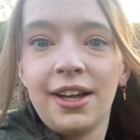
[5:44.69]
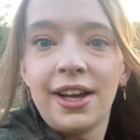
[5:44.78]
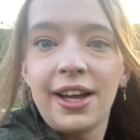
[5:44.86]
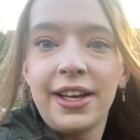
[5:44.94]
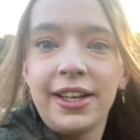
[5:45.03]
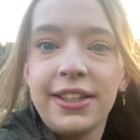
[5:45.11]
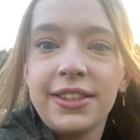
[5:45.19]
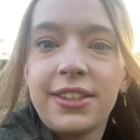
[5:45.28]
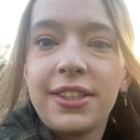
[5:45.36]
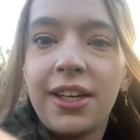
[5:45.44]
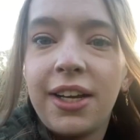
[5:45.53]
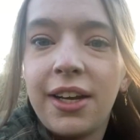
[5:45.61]
and
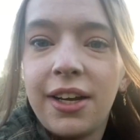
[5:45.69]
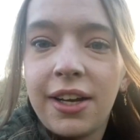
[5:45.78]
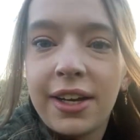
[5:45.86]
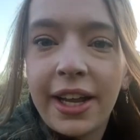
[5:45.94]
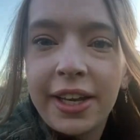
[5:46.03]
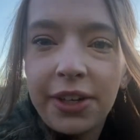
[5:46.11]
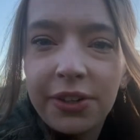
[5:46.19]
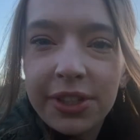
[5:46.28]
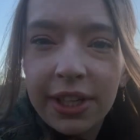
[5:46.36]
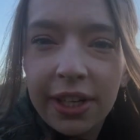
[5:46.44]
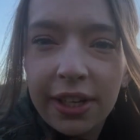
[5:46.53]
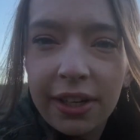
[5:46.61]
it's, can you see
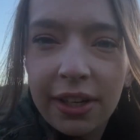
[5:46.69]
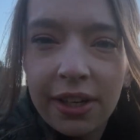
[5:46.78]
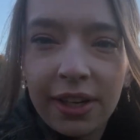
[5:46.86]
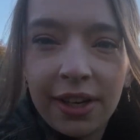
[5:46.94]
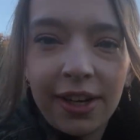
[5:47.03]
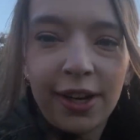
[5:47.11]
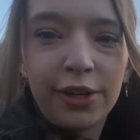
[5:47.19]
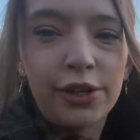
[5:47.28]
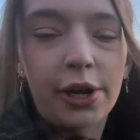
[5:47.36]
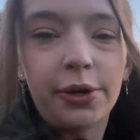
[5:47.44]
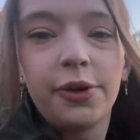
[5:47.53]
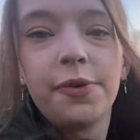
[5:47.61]
it?
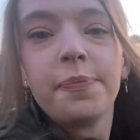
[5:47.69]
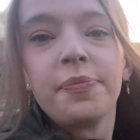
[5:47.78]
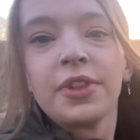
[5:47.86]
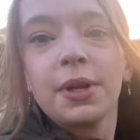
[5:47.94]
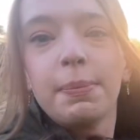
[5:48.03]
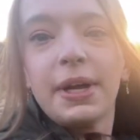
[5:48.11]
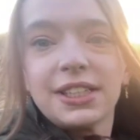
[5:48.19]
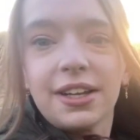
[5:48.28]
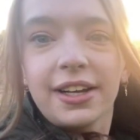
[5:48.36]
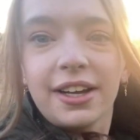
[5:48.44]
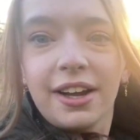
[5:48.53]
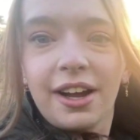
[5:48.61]
No, but it's
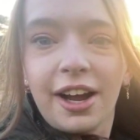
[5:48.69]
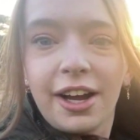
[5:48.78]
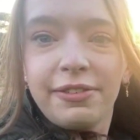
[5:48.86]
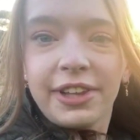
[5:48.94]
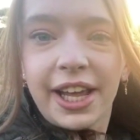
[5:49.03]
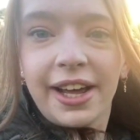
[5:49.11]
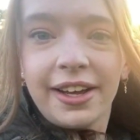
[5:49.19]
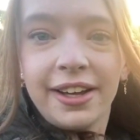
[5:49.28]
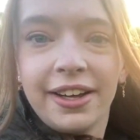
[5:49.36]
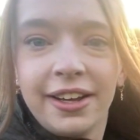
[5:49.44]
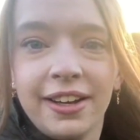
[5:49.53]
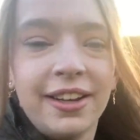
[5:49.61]
like over there
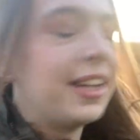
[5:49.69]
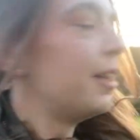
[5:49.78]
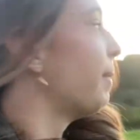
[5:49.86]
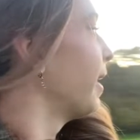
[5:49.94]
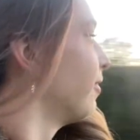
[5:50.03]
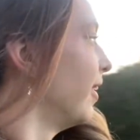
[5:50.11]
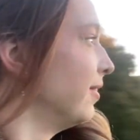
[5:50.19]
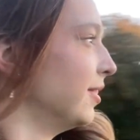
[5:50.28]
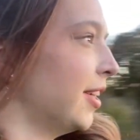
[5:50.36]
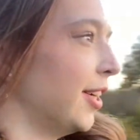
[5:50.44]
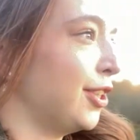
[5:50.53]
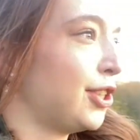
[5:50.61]
in the background.
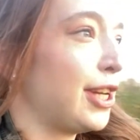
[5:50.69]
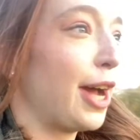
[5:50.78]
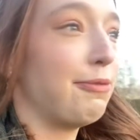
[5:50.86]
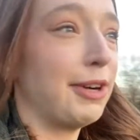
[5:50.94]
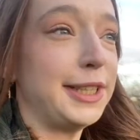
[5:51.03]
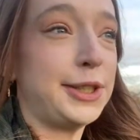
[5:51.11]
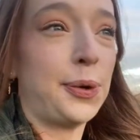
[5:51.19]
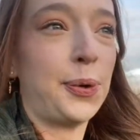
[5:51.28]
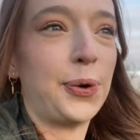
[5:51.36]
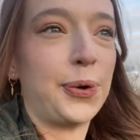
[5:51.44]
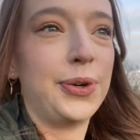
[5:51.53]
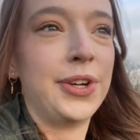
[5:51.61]
So now I'm very
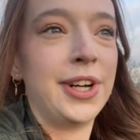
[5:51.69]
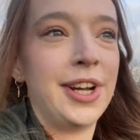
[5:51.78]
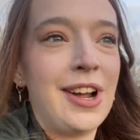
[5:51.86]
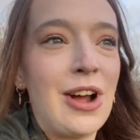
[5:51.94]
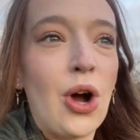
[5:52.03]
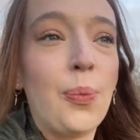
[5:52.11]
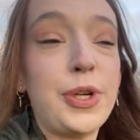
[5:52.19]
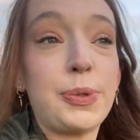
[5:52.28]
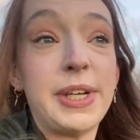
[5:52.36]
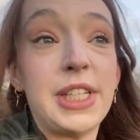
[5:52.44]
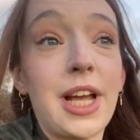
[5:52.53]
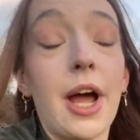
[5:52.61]
torn on which way
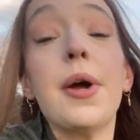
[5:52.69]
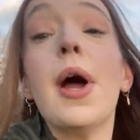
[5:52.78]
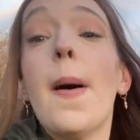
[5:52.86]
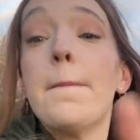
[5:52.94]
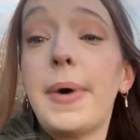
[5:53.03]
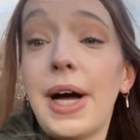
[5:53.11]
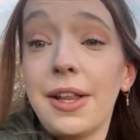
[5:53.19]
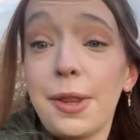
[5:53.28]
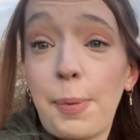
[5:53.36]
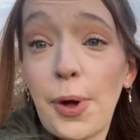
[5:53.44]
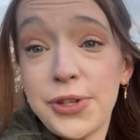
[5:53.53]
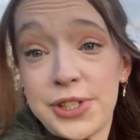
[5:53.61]
to go, but the
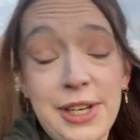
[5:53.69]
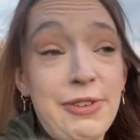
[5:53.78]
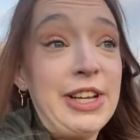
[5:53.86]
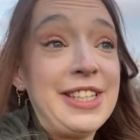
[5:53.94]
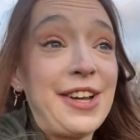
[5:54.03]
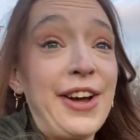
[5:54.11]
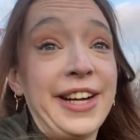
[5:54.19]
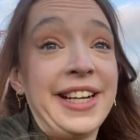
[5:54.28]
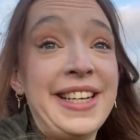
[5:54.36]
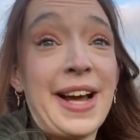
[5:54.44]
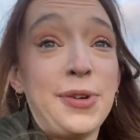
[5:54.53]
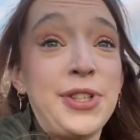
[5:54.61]
positive is I can
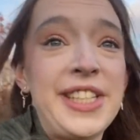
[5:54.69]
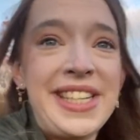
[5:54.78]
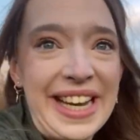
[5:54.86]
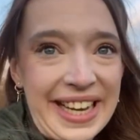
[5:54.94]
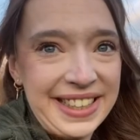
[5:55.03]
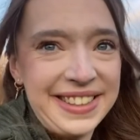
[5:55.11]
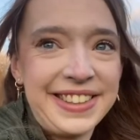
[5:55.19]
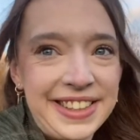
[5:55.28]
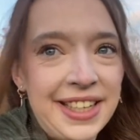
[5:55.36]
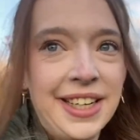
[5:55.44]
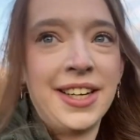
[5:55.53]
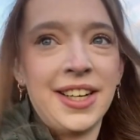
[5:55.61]
now see it.
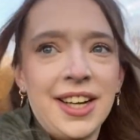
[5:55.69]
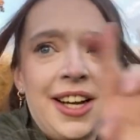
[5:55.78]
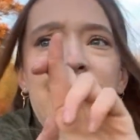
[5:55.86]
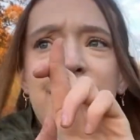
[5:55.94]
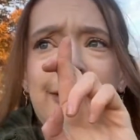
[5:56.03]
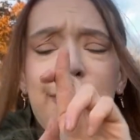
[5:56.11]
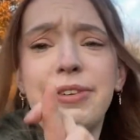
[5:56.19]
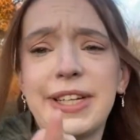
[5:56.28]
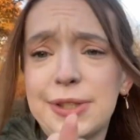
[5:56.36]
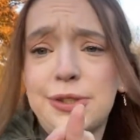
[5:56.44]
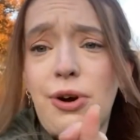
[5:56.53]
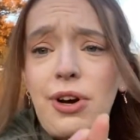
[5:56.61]
So
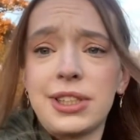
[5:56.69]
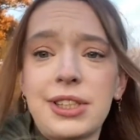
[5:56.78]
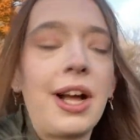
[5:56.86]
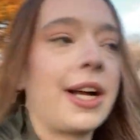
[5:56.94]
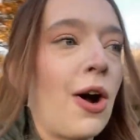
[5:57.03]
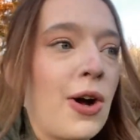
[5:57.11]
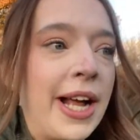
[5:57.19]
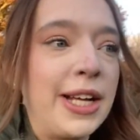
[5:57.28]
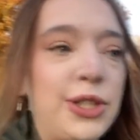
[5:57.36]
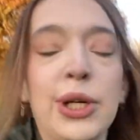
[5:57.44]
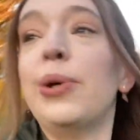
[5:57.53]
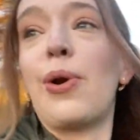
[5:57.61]
fingers crossed I can't get
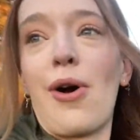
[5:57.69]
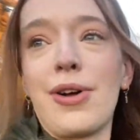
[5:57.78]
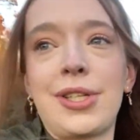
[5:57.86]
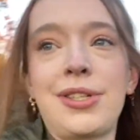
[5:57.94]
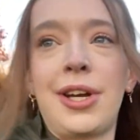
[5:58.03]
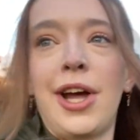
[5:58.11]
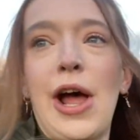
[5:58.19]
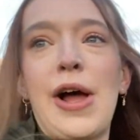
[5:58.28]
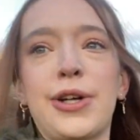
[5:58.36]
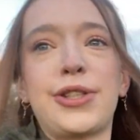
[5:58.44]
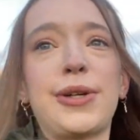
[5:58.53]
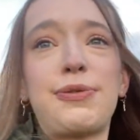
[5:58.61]
too lost,
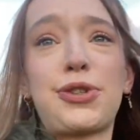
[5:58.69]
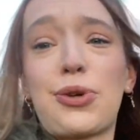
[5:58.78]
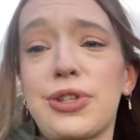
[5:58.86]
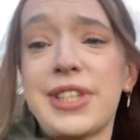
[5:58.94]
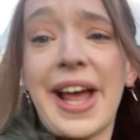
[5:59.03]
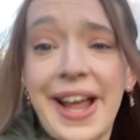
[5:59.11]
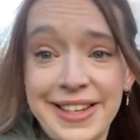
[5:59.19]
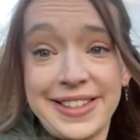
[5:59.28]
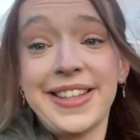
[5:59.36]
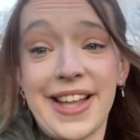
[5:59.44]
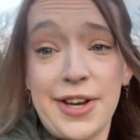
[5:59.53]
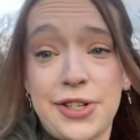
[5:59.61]
because I've just got to head in
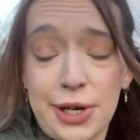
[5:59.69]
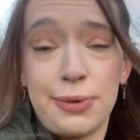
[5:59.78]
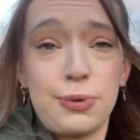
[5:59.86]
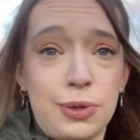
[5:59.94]
that general